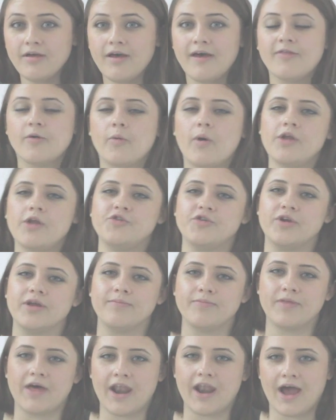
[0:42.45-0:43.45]
and the one
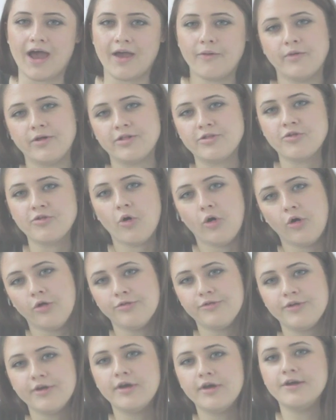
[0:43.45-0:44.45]
dream that I was
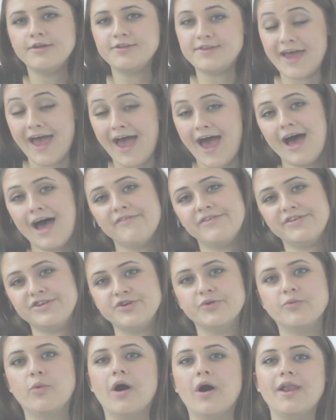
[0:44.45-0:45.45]
told to have and
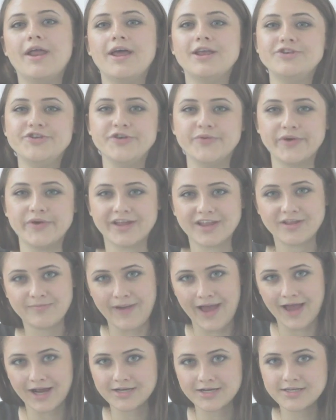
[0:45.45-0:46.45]
to want and to
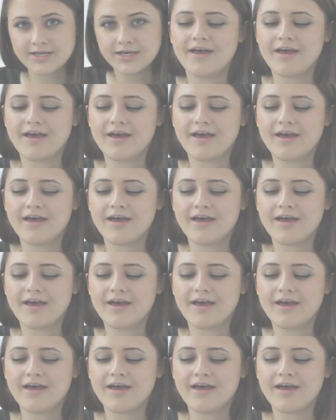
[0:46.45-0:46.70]
expect.